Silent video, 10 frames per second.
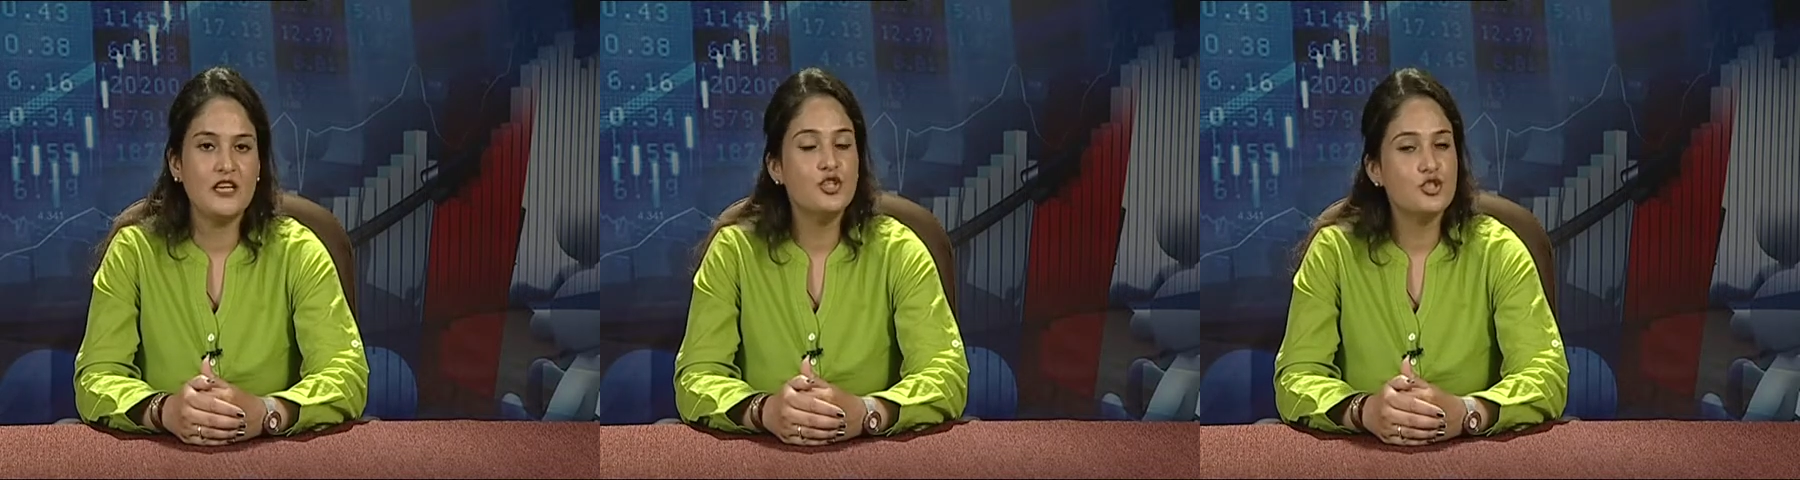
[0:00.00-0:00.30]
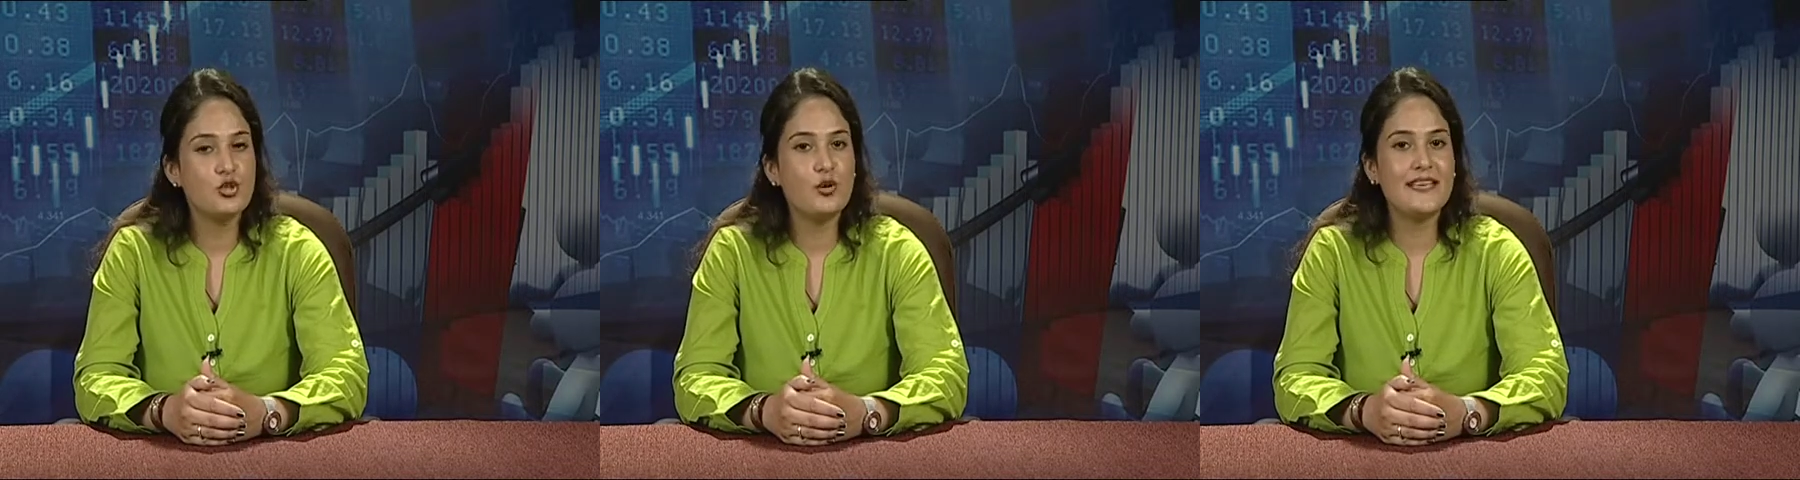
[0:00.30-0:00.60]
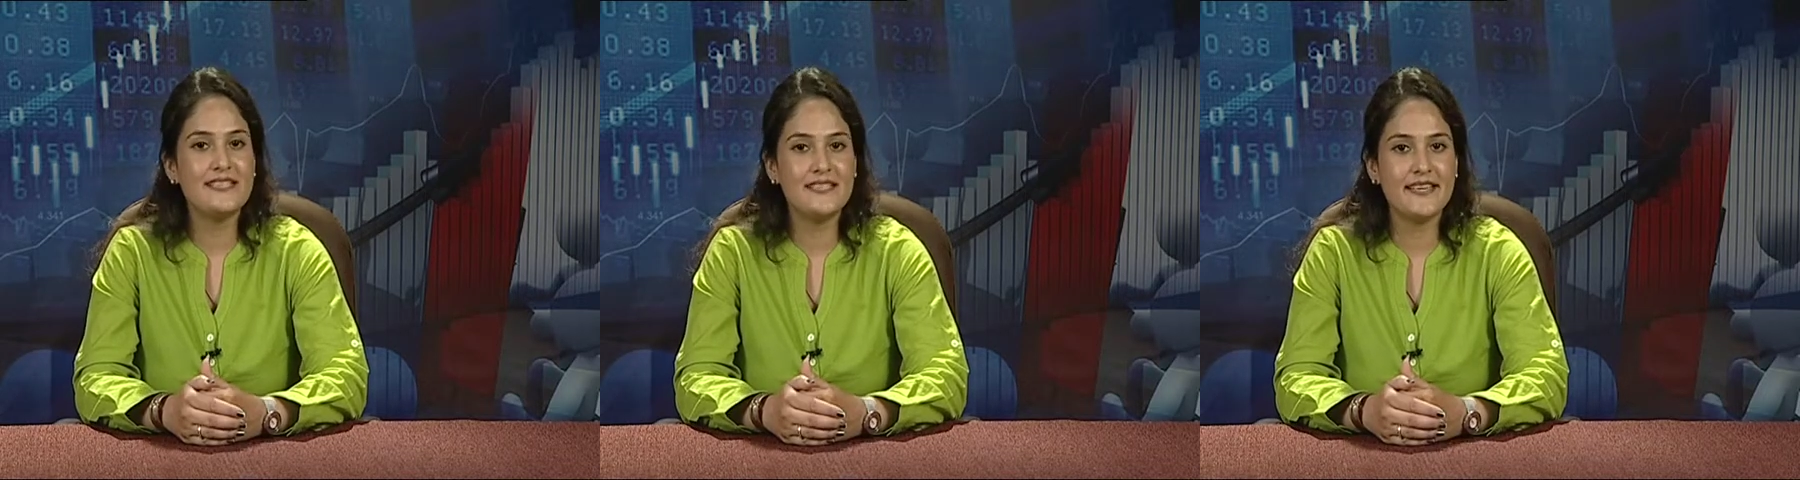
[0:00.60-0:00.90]
So,
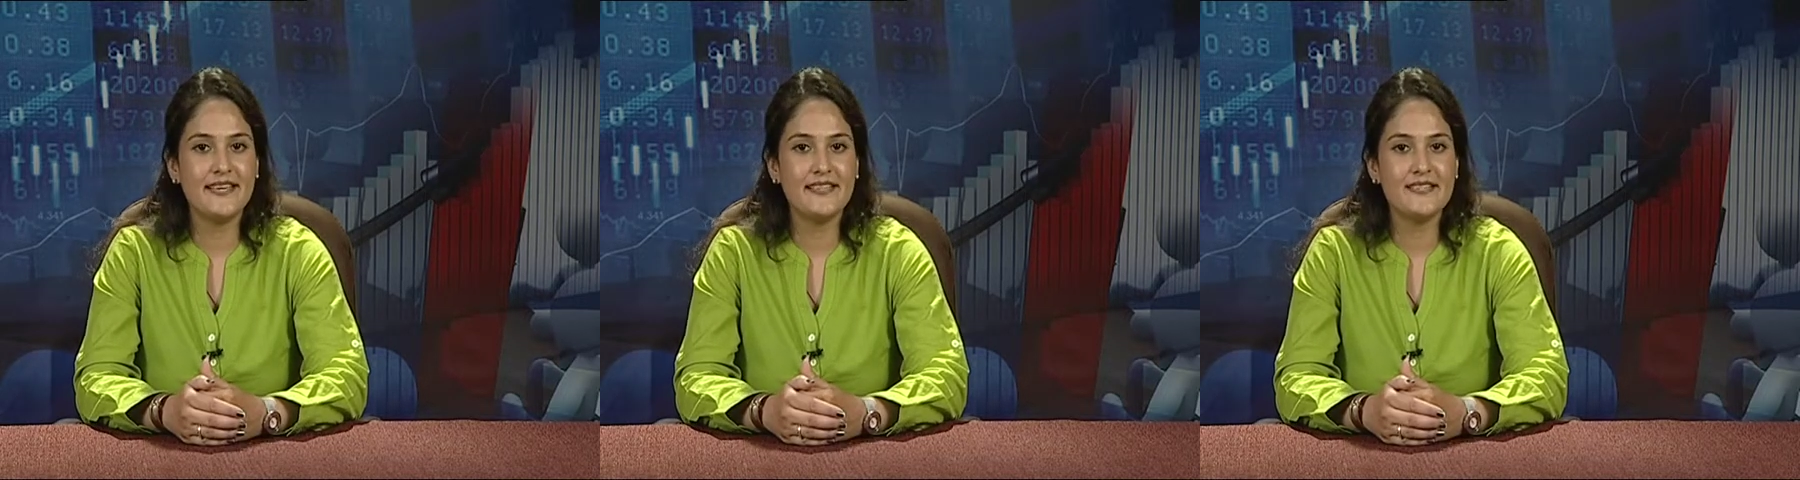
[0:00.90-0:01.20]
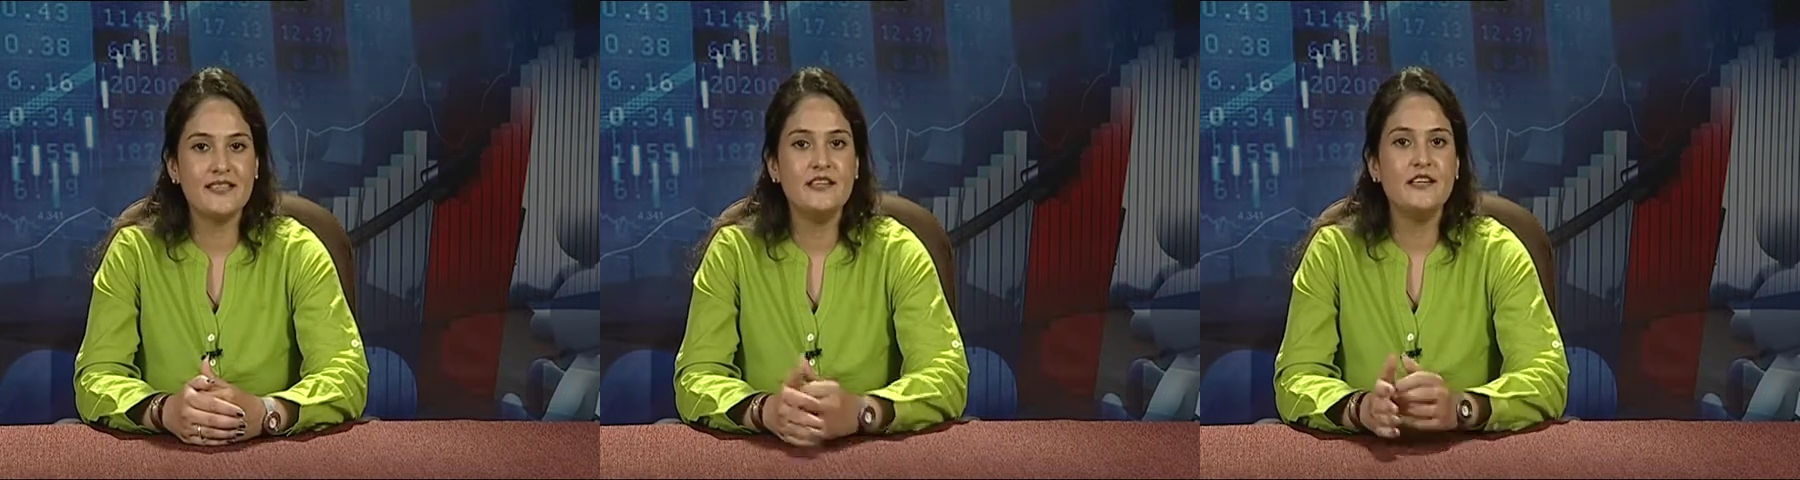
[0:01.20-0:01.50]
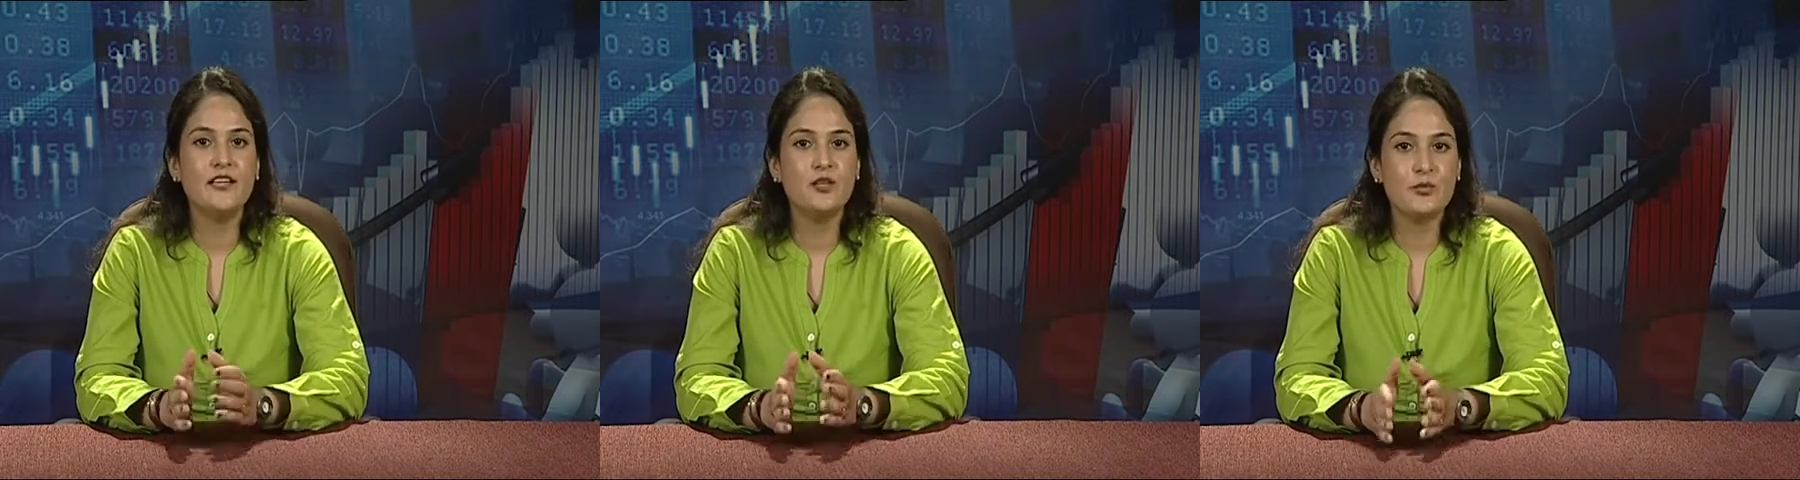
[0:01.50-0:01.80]
he says
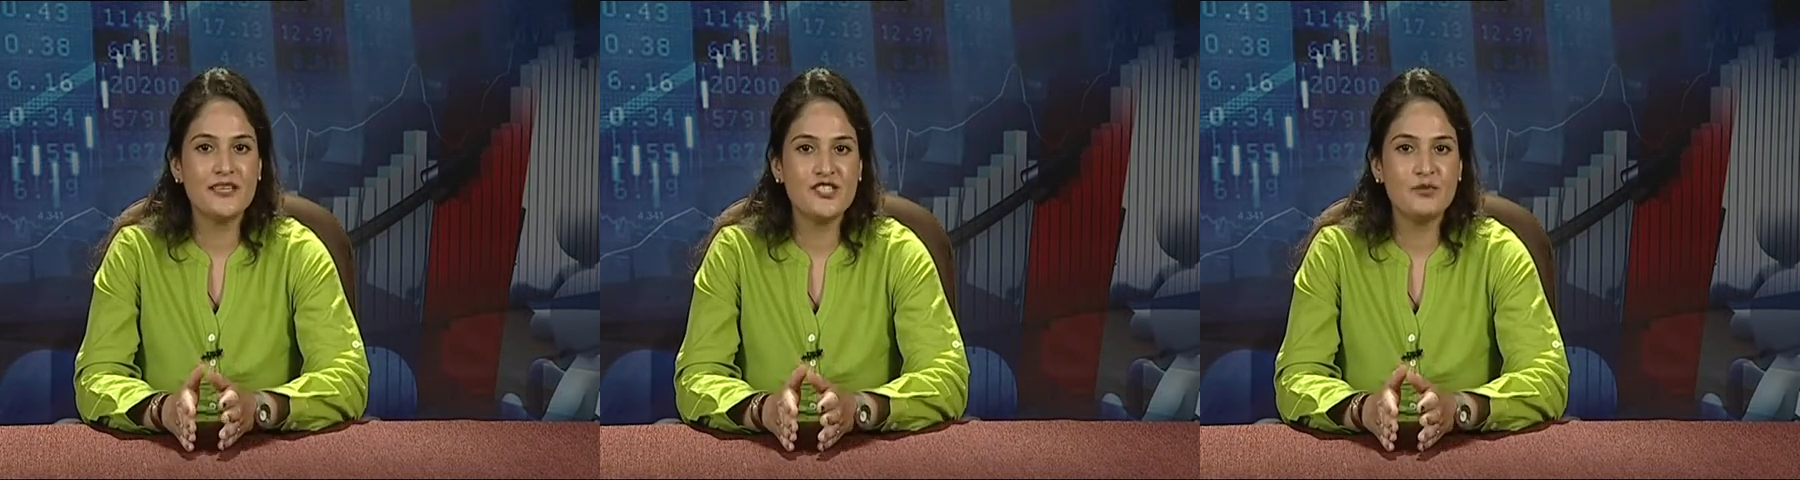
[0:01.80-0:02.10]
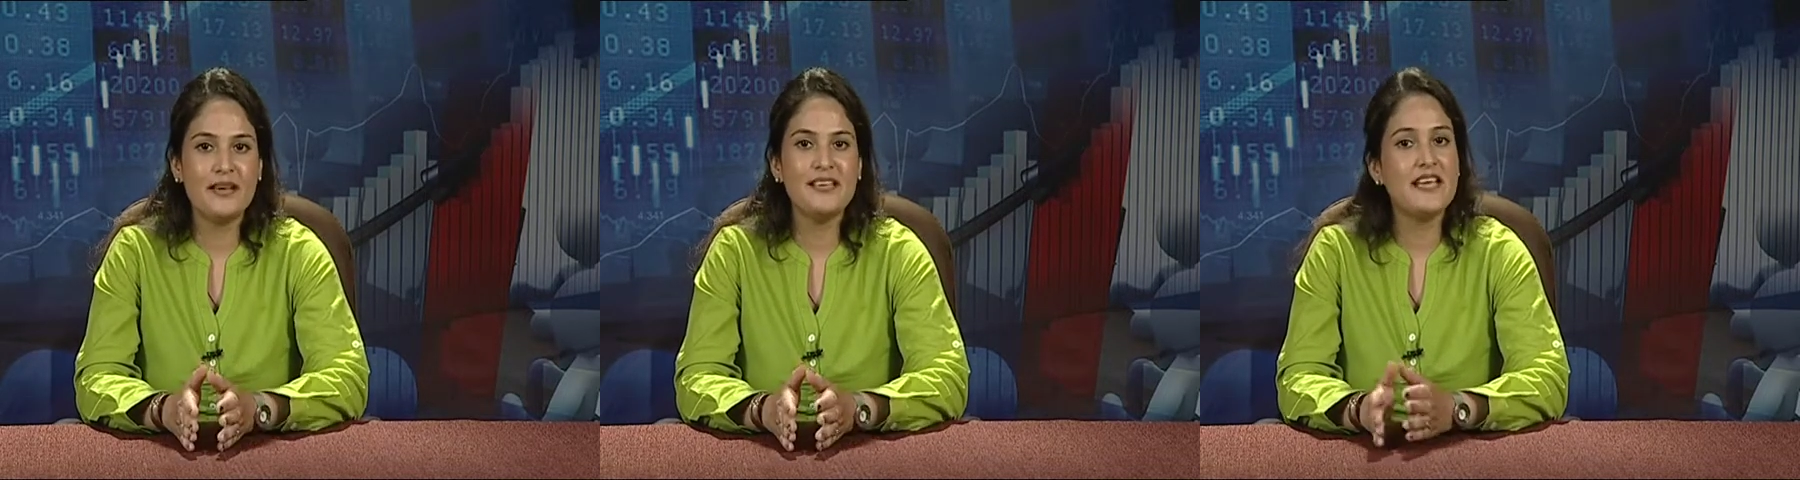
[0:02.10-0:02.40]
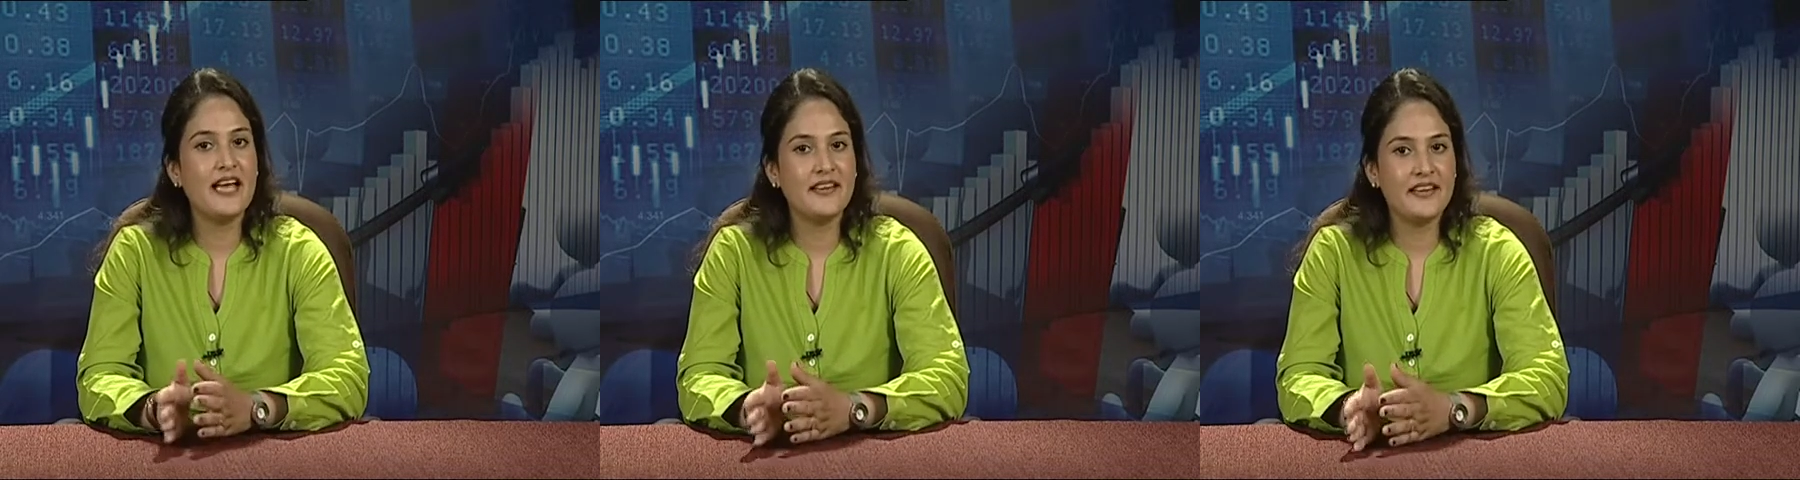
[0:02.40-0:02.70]
investment
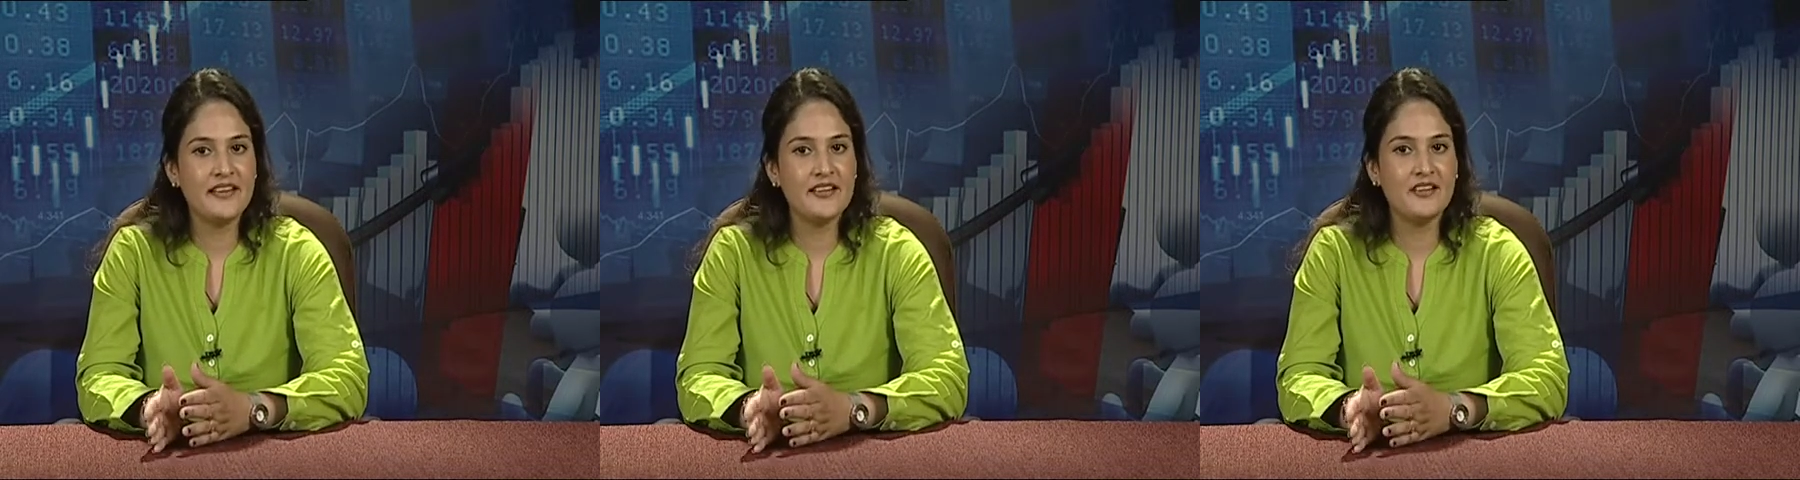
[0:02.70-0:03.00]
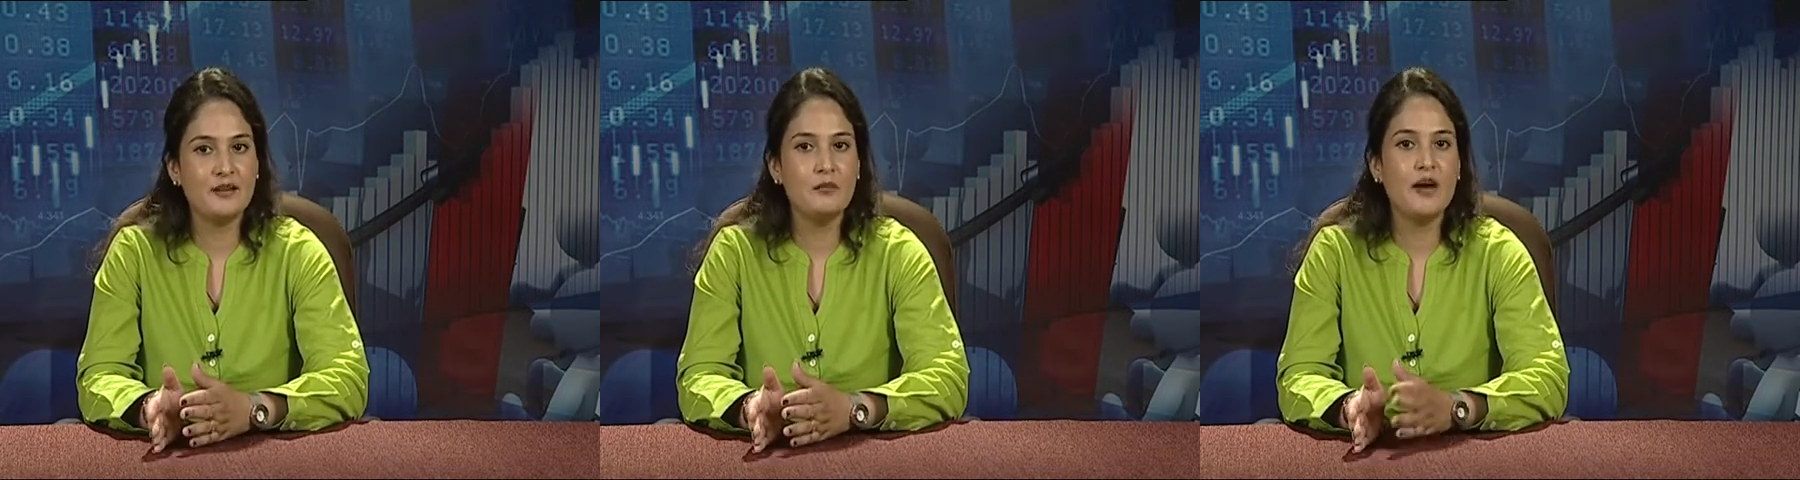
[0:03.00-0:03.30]
and income